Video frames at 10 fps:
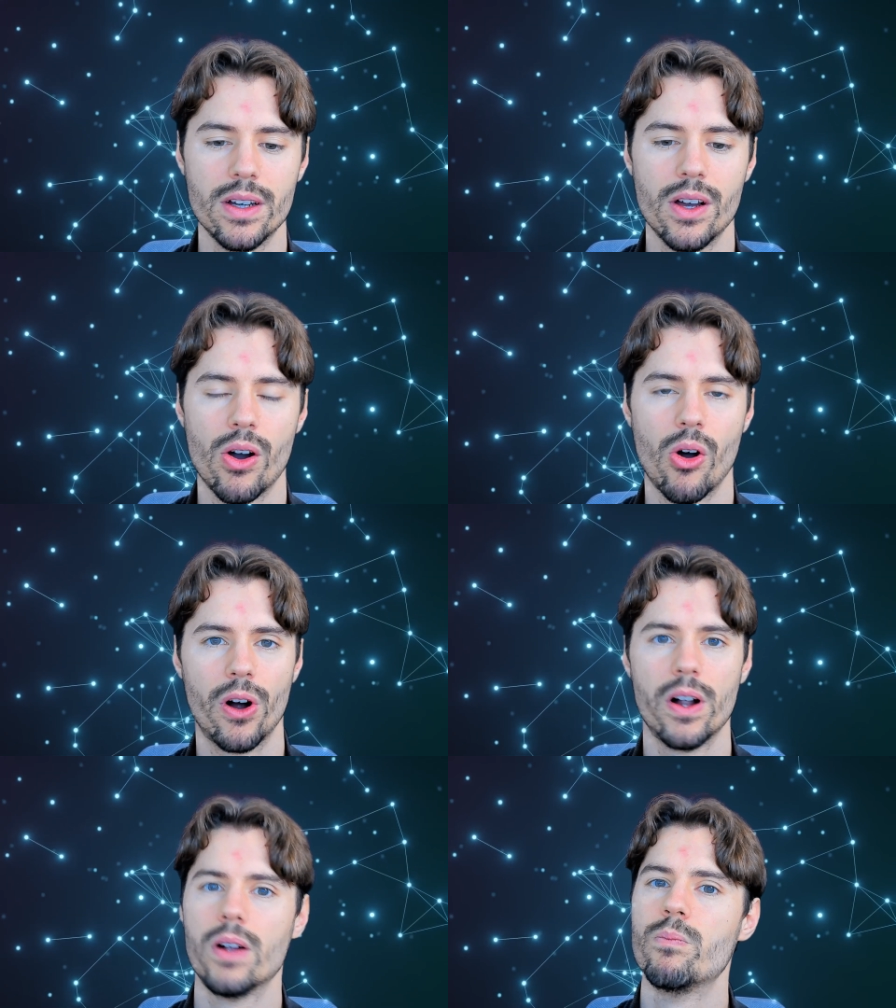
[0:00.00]

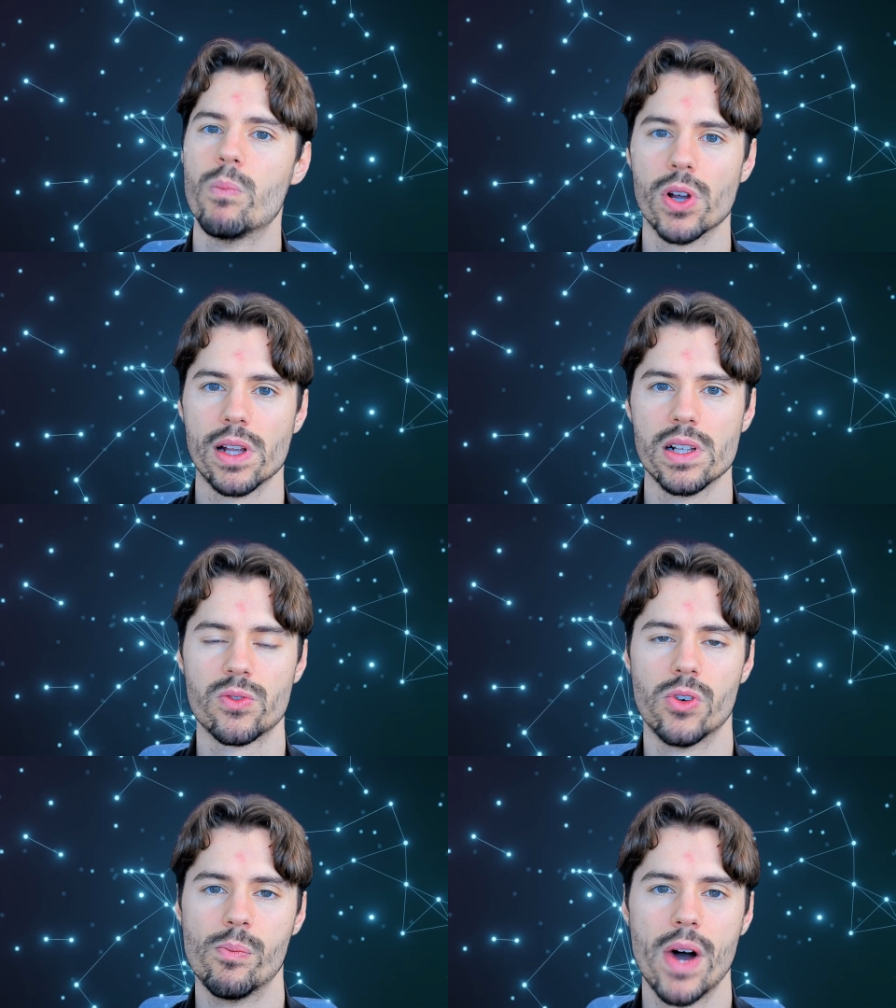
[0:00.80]
or models
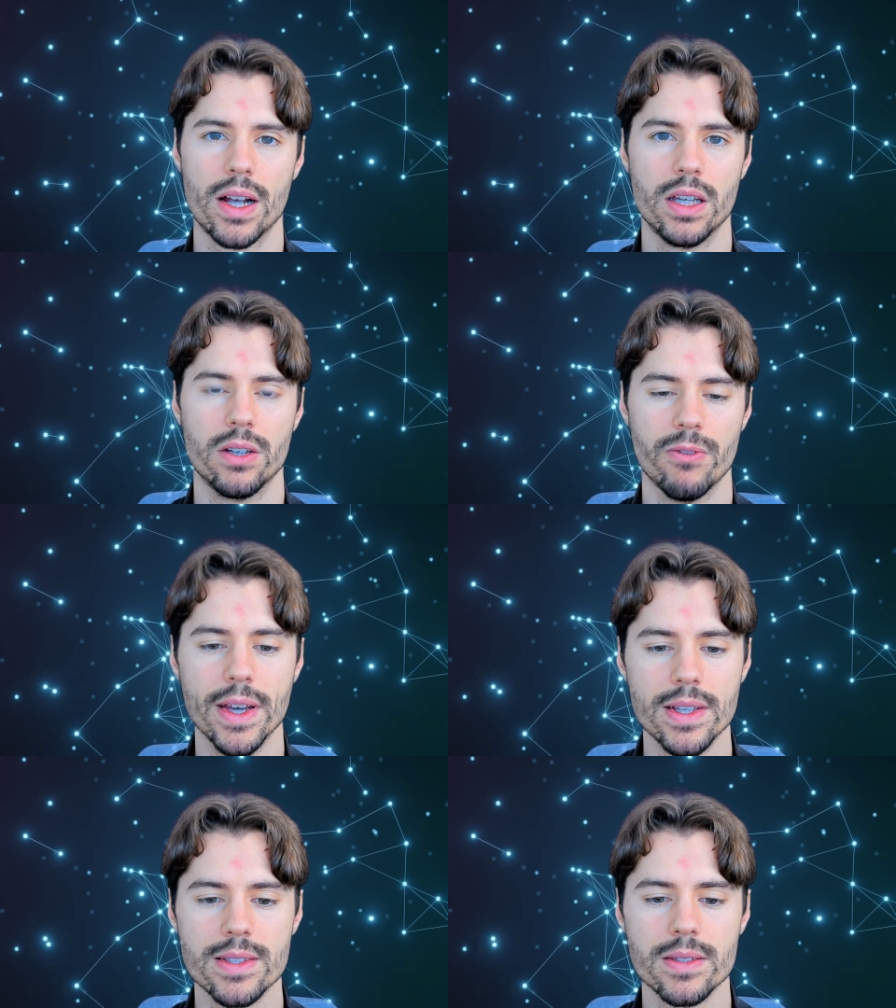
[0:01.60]
from Hugging
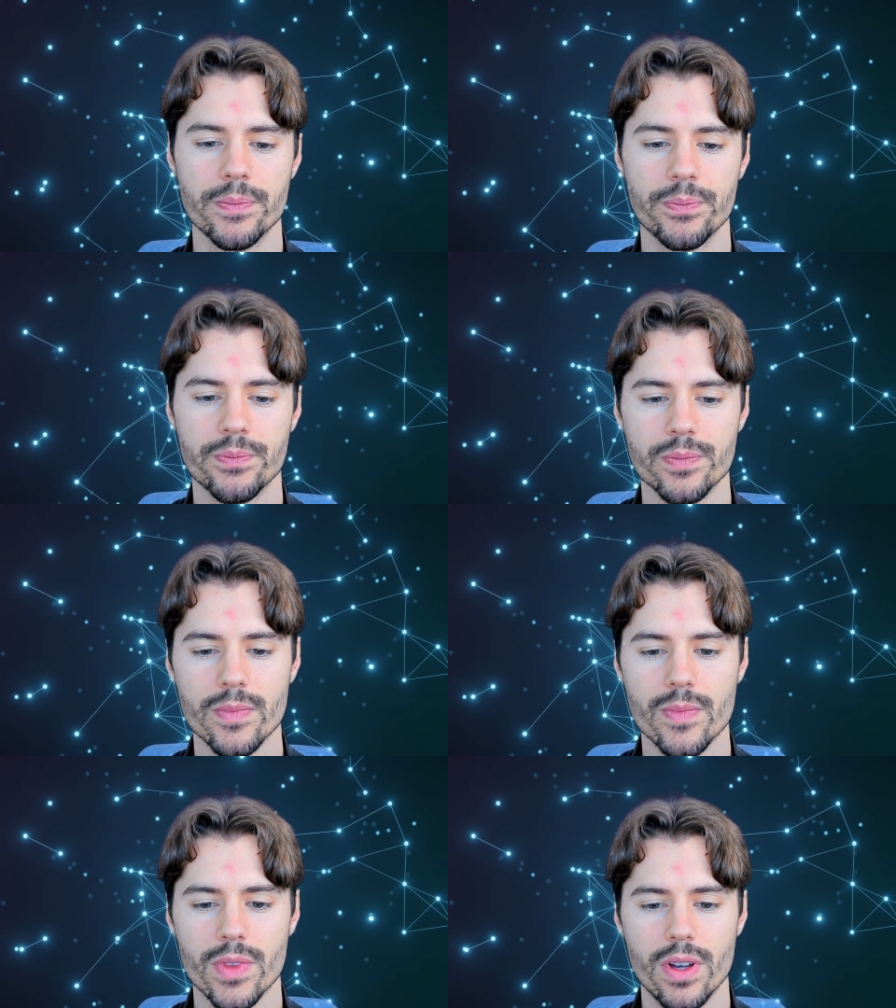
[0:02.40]
Face.
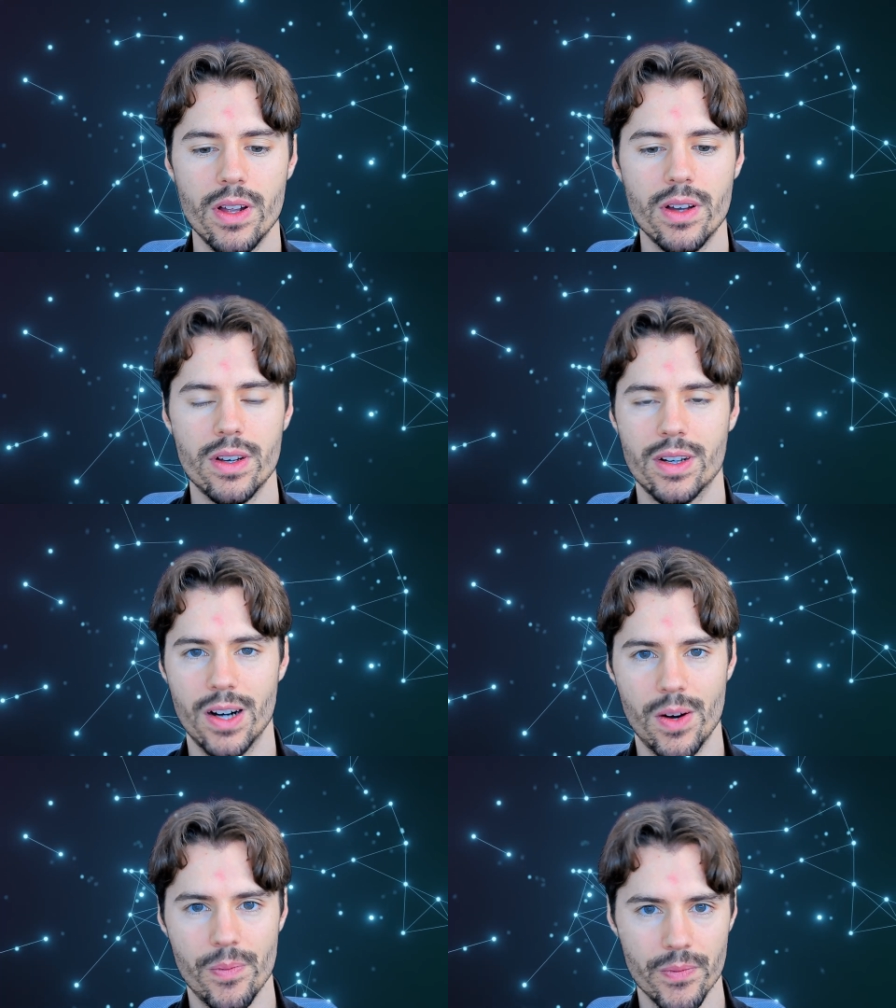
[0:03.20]

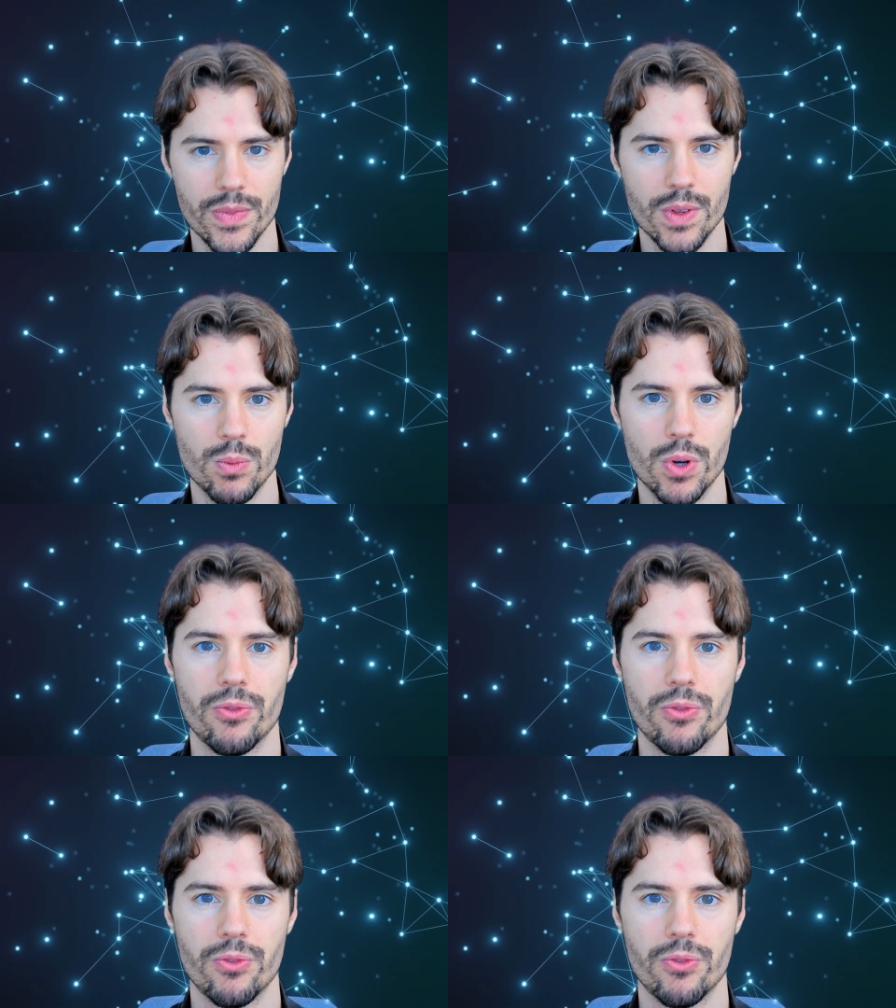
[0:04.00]
Um, with